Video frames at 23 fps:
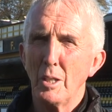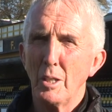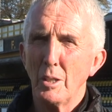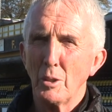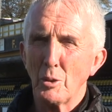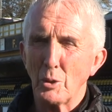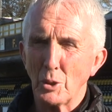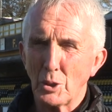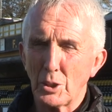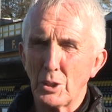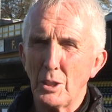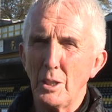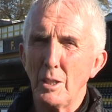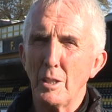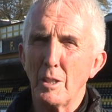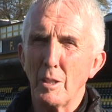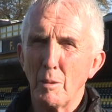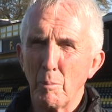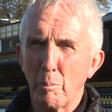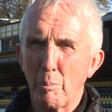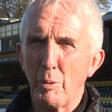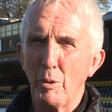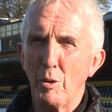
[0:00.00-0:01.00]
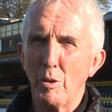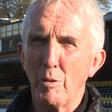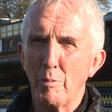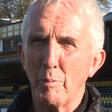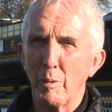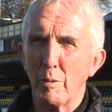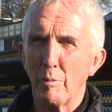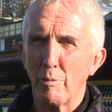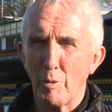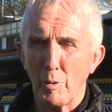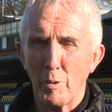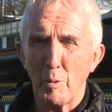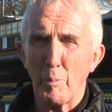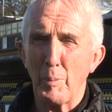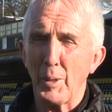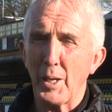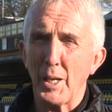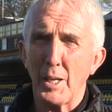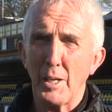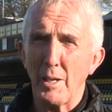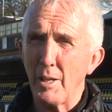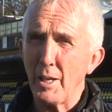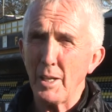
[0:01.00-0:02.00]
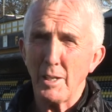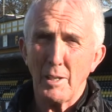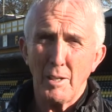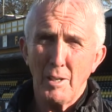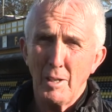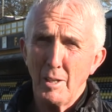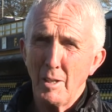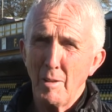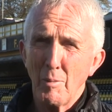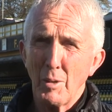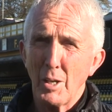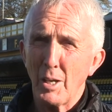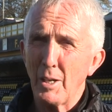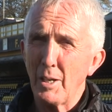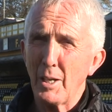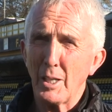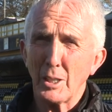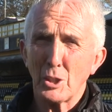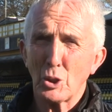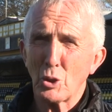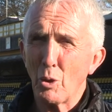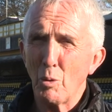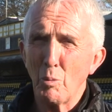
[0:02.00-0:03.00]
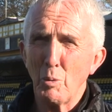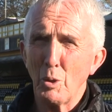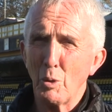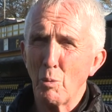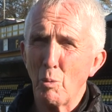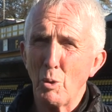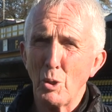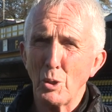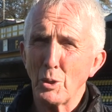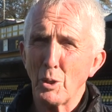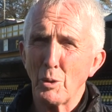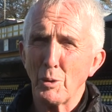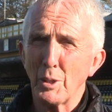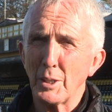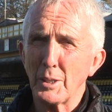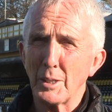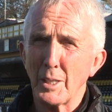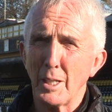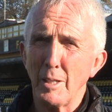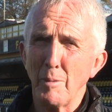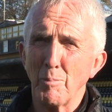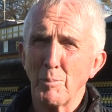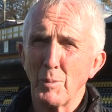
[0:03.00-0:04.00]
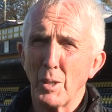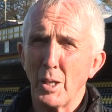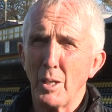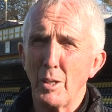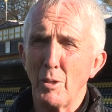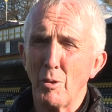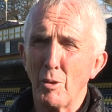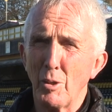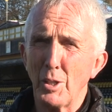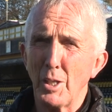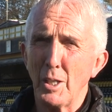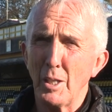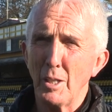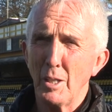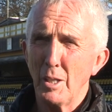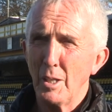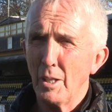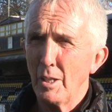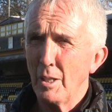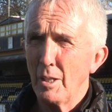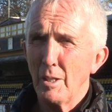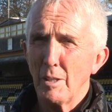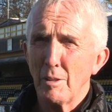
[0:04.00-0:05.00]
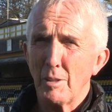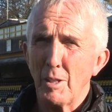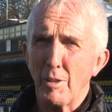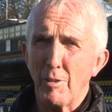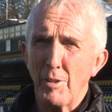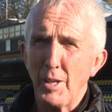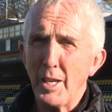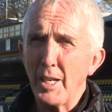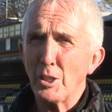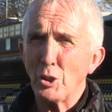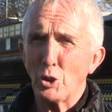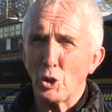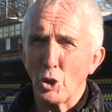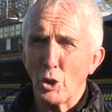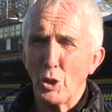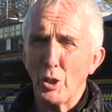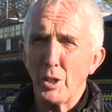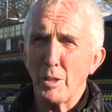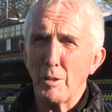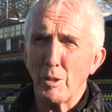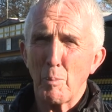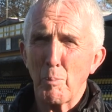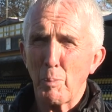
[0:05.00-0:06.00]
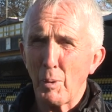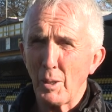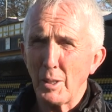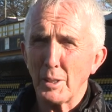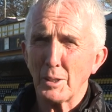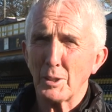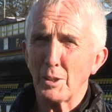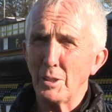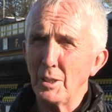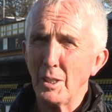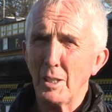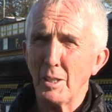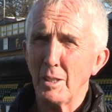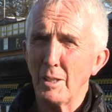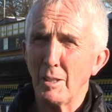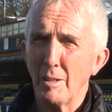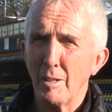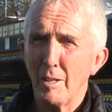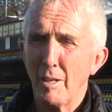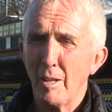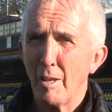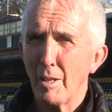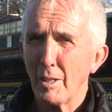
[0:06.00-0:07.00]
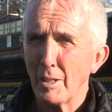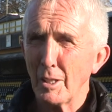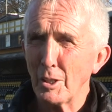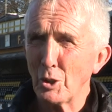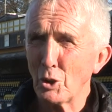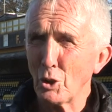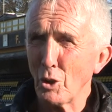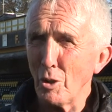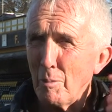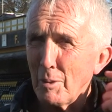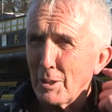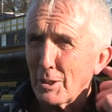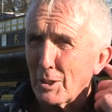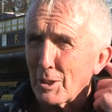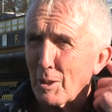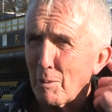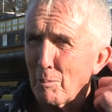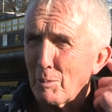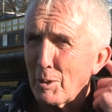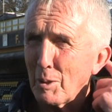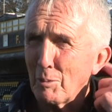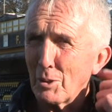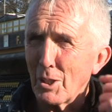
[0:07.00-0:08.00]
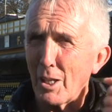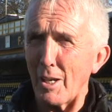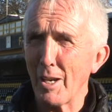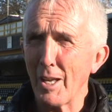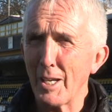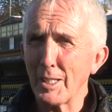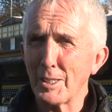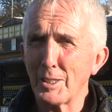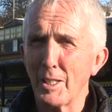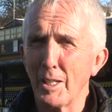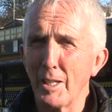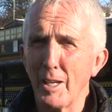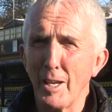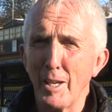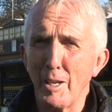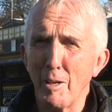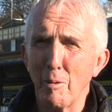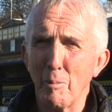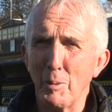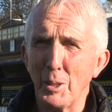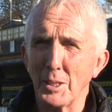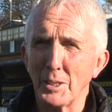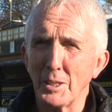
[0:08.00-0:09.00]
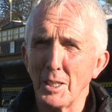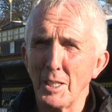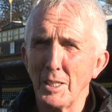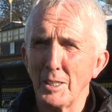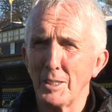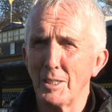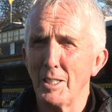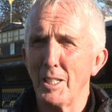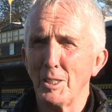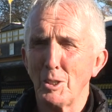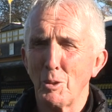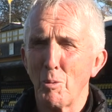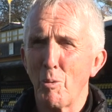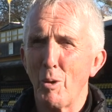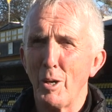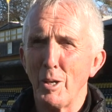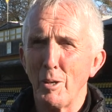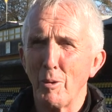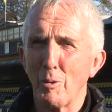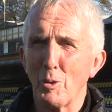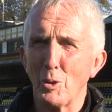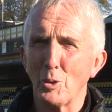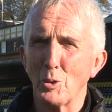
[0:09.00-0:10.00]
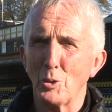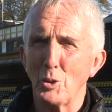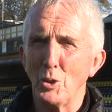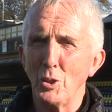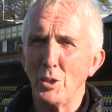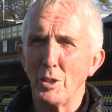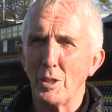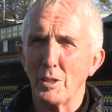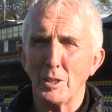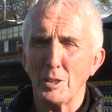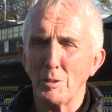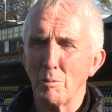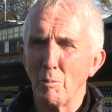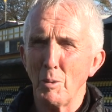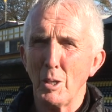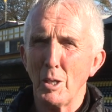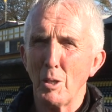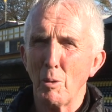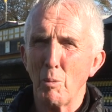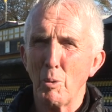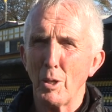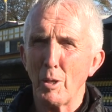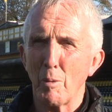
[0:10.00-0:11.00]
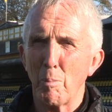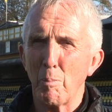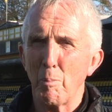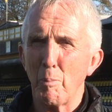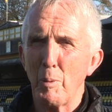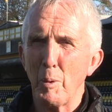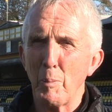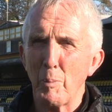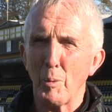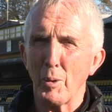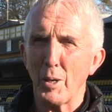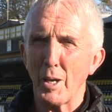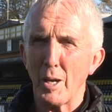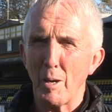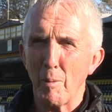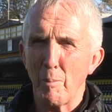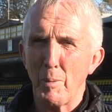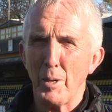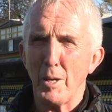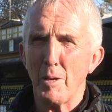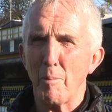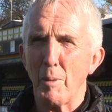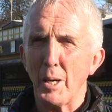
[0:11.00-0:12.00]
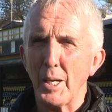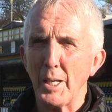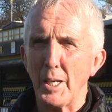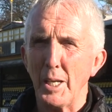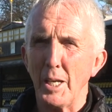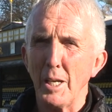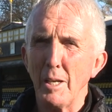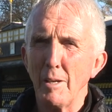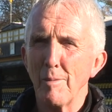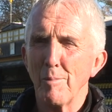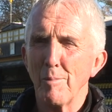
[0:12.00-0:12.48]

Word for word: could see the improvement from the beginning to end and that's all we're wanting all the time you know that, that they enjoy it the players enjoyment sometimes the last thing anybody says that's why we're all doing it, it doesn't matter whether people get a bit of money